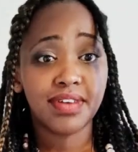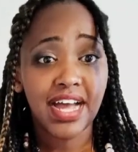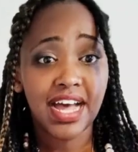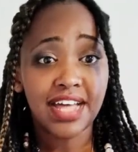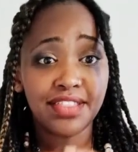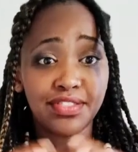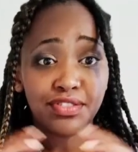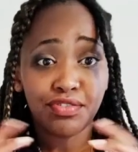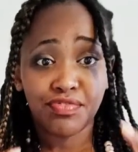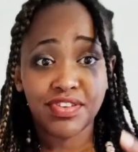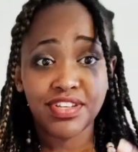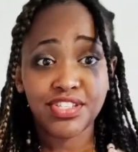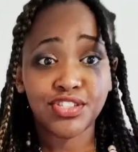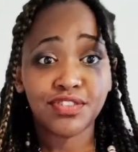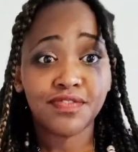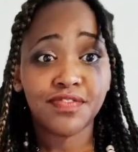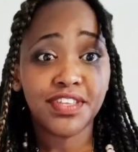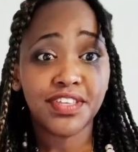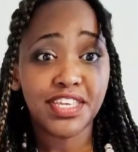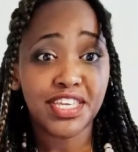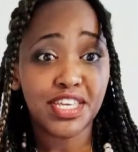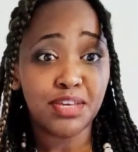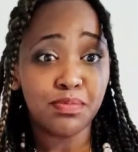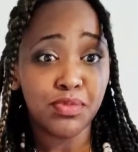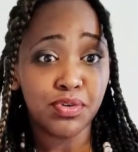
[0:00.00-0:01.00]
And the rest of the
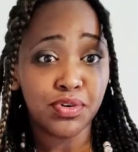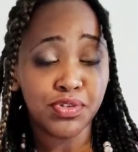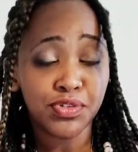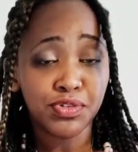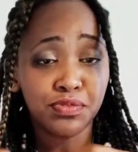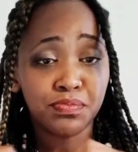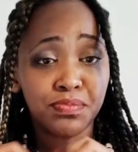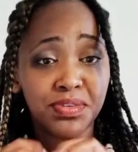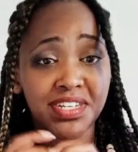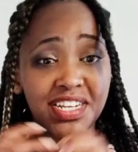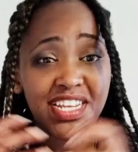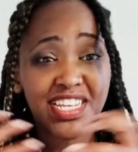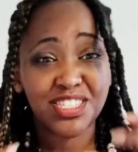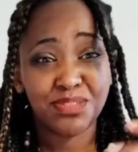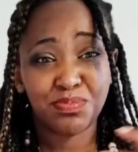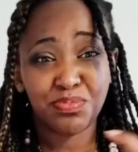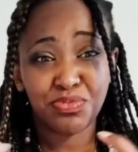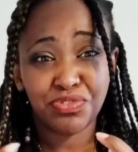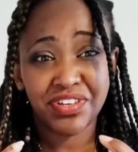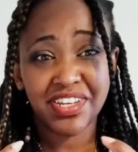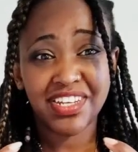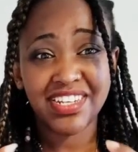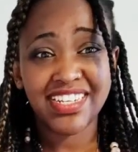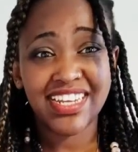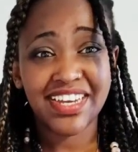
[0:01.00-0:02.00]
hemoglobin is
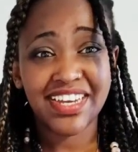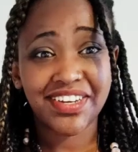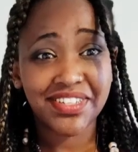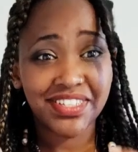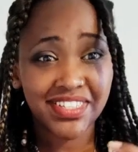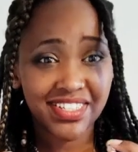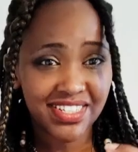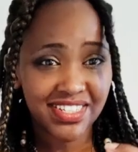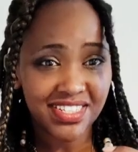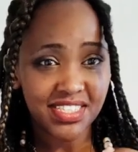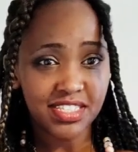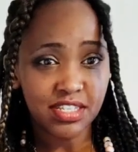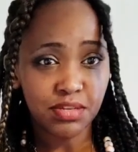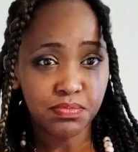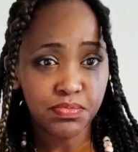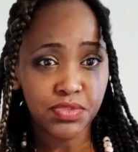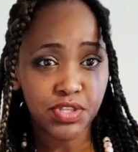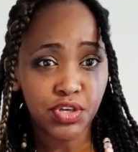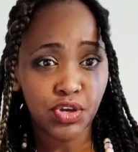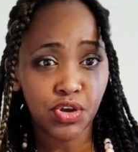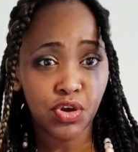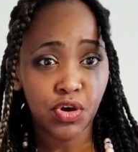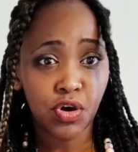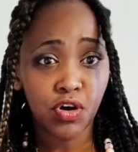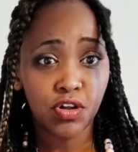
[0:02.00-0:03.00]
broken down into something
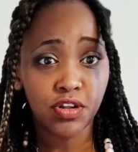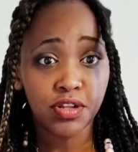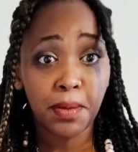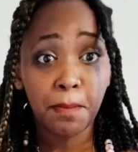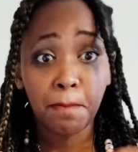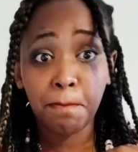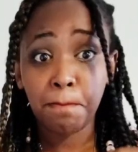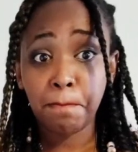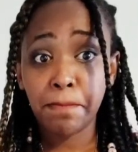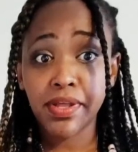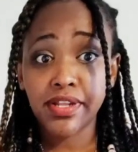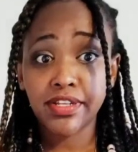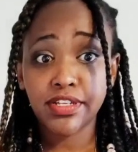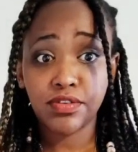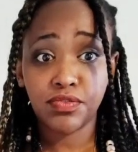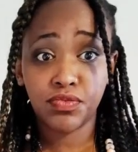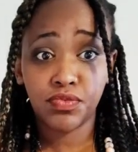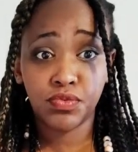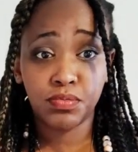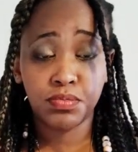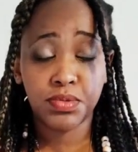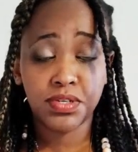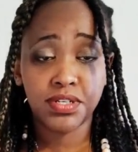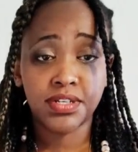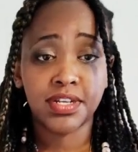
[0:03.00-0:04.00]
called
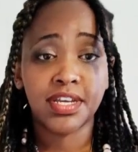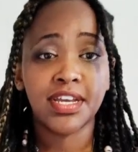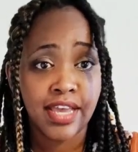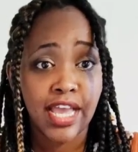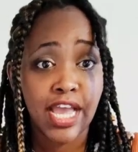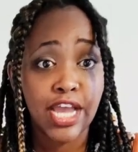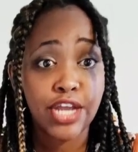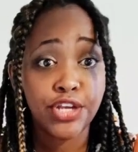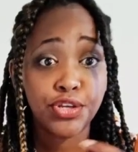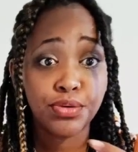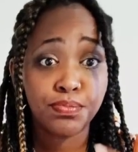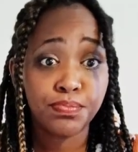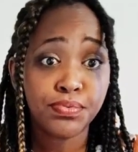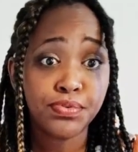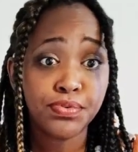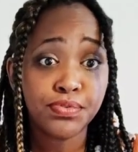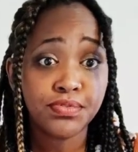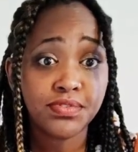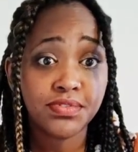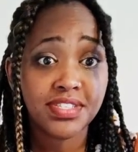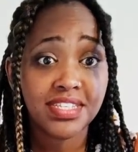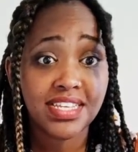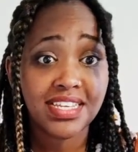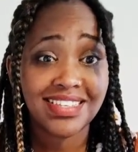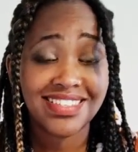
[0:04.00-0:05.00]
bilirubin, and your
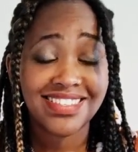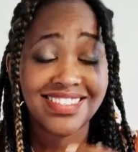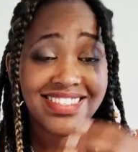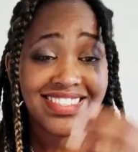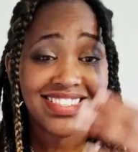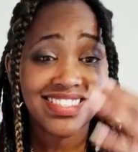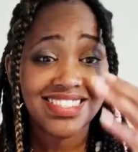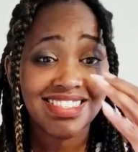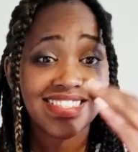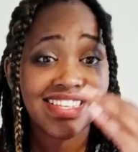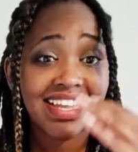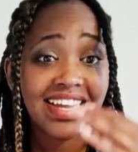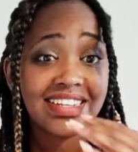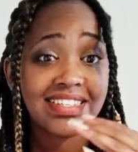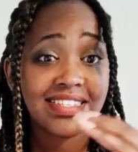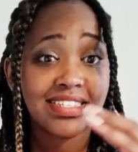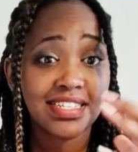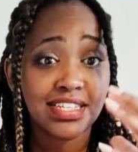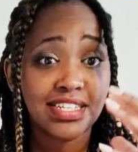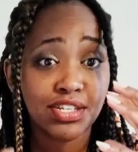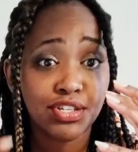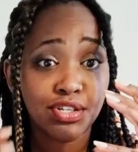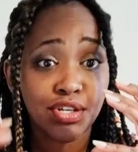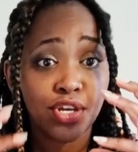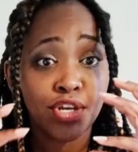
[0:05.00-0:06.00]
bruise is
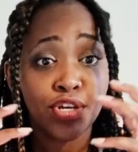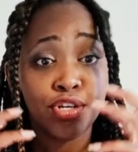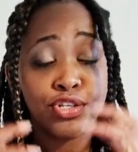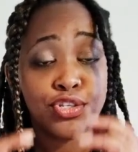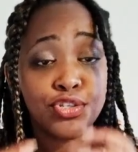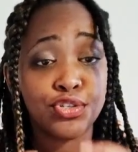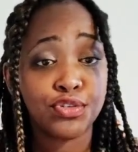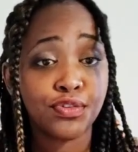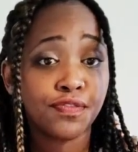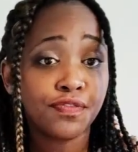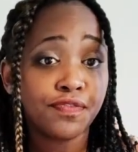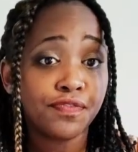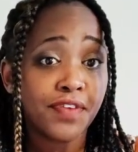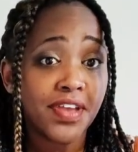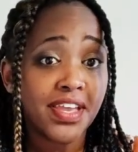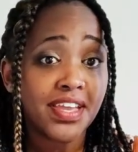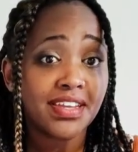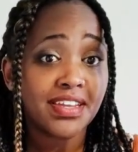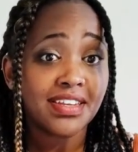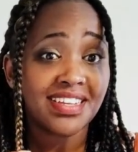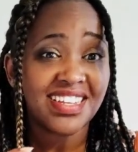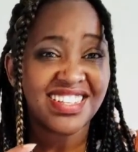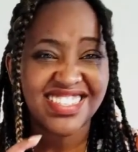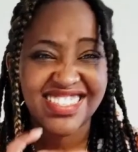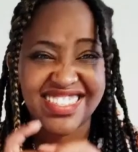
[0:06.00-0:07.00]
starting to fade.
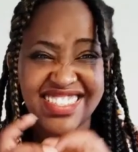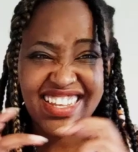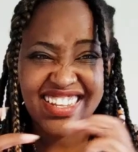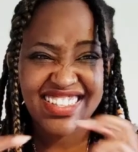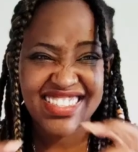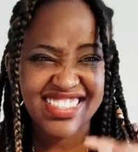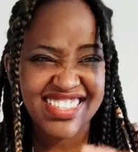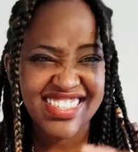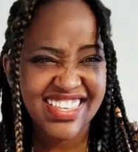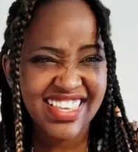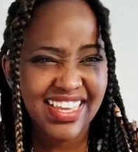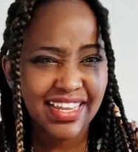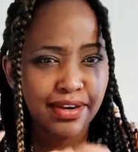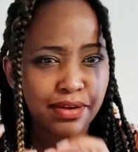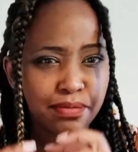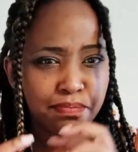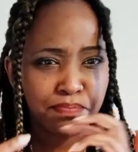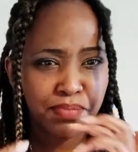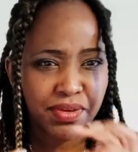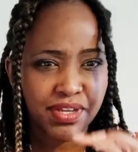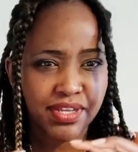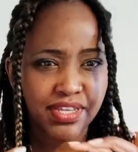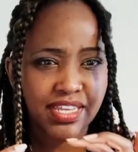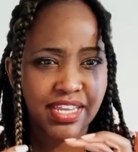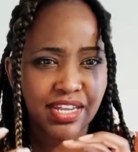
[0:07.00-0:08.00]
It starts to get a
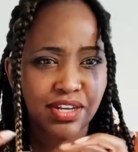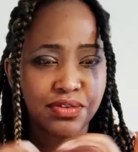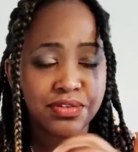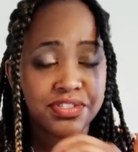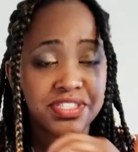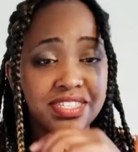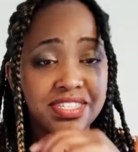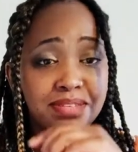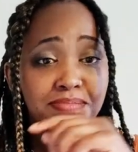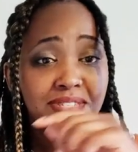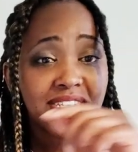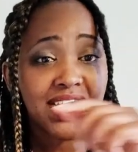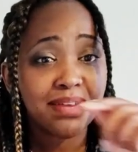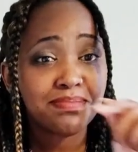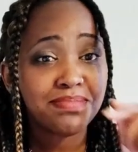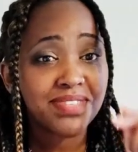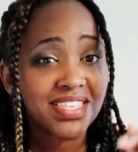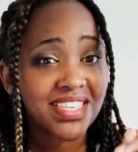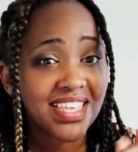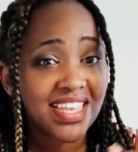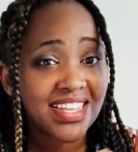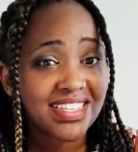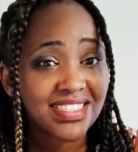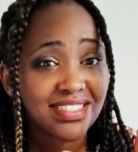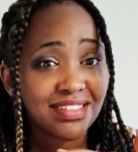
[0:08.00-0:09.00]
bit yellow. Sometimes it
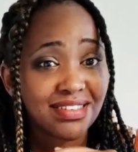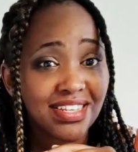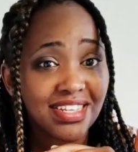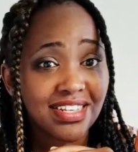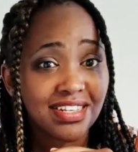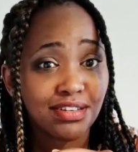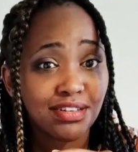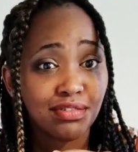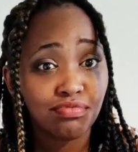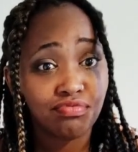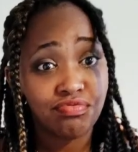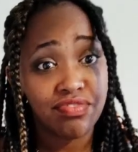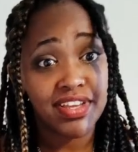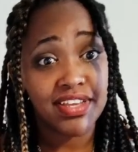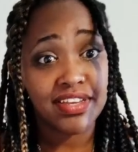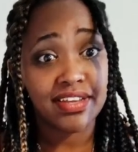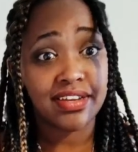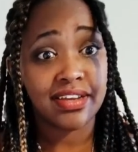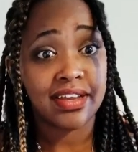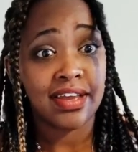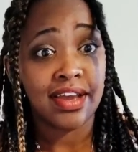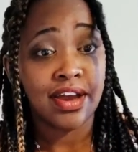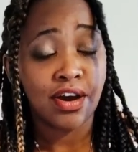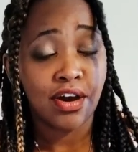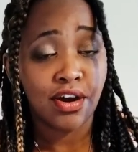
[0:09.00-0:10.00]
gets a little ring
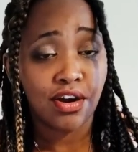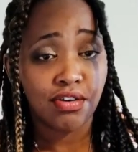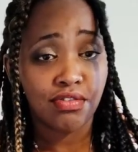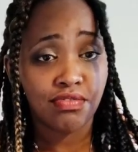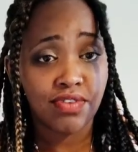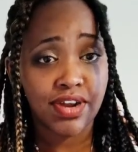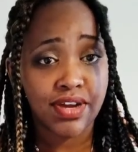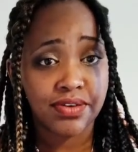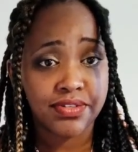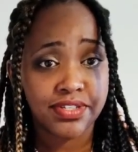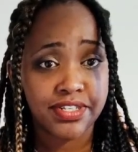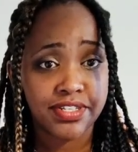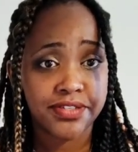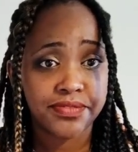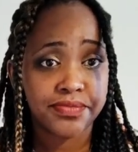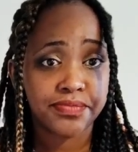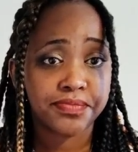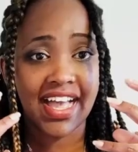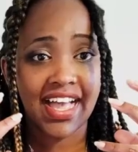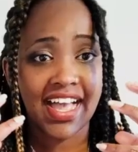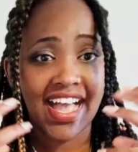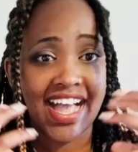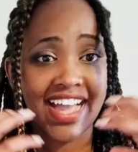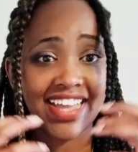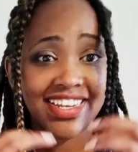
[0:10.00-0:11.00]
around it,
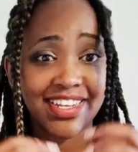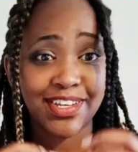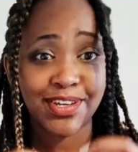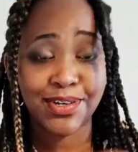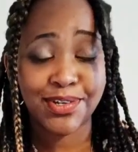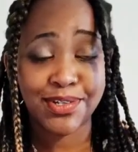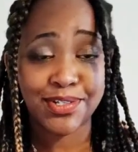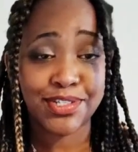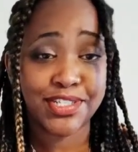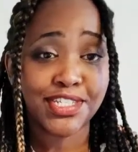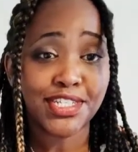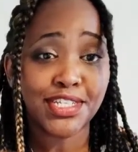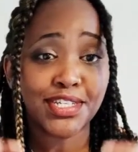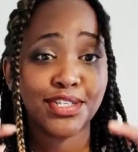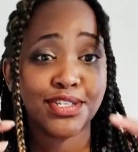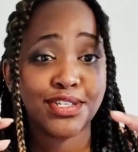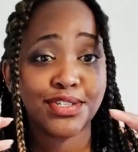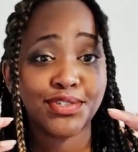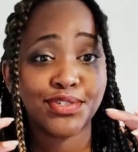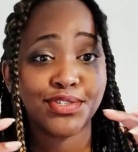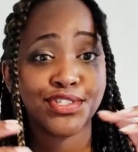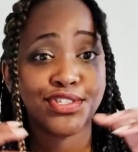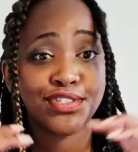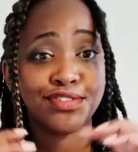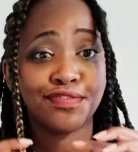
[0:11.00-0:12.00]
and it
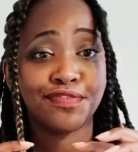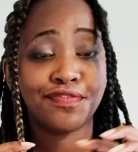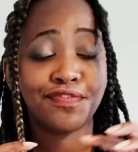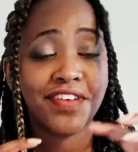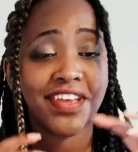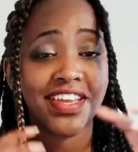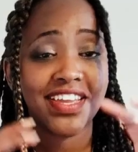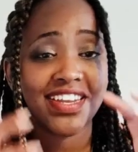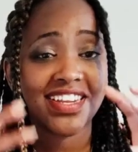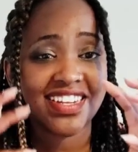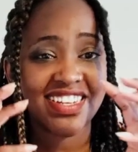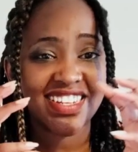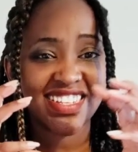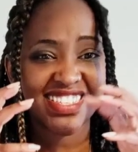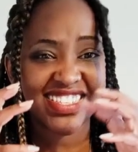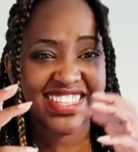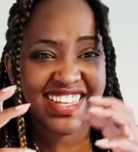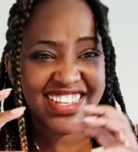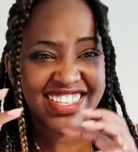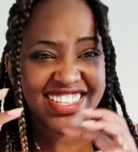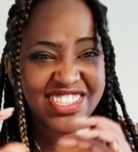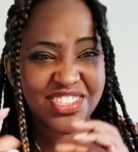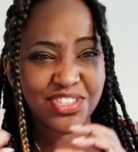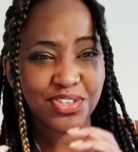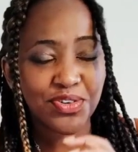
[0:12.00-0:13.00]
continues to fade and it
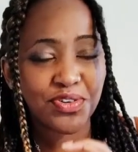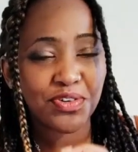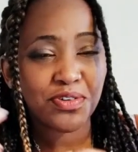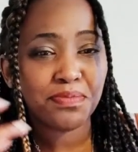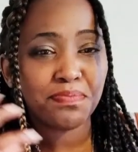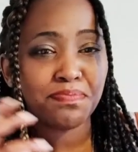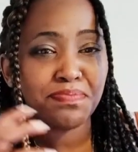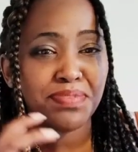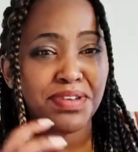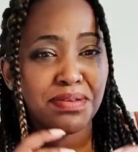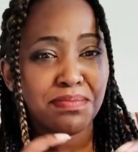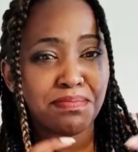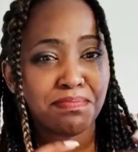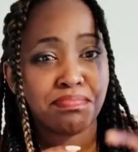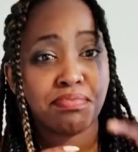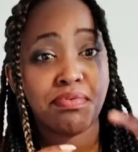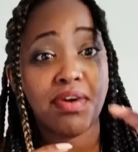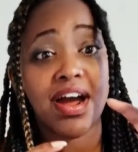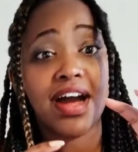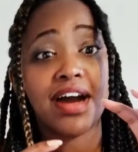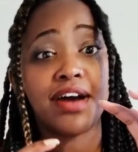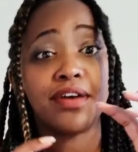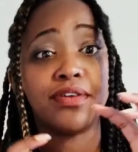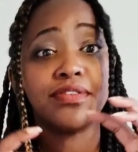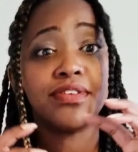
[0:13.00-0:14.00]
starts to go a bit
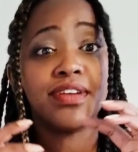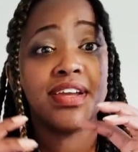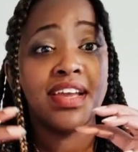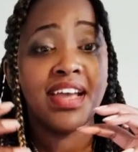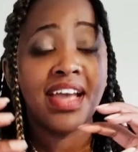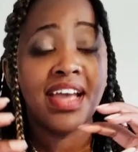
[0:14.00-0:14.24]
brown,